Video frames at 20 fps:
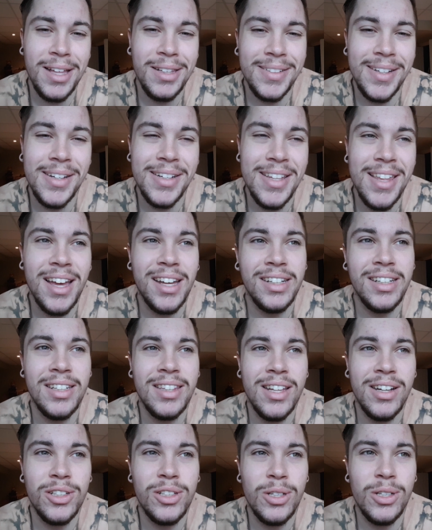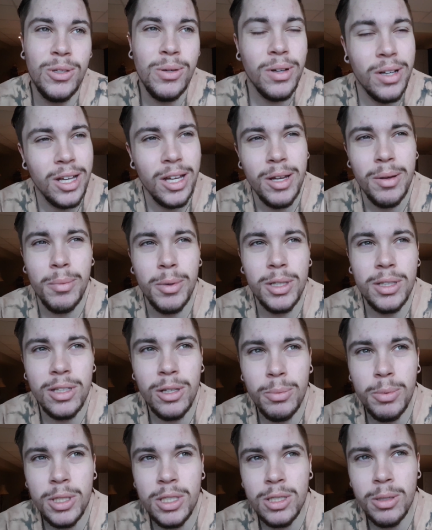a lot of that in there too. But
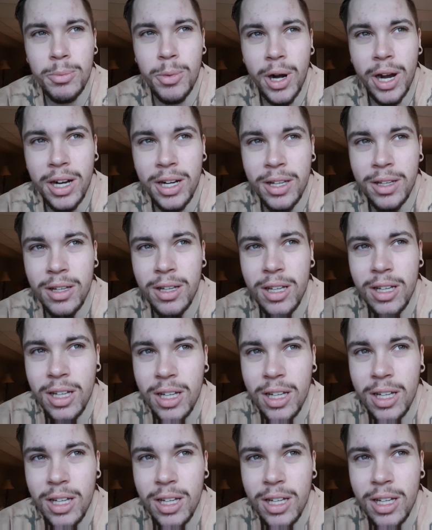there'll be some riding.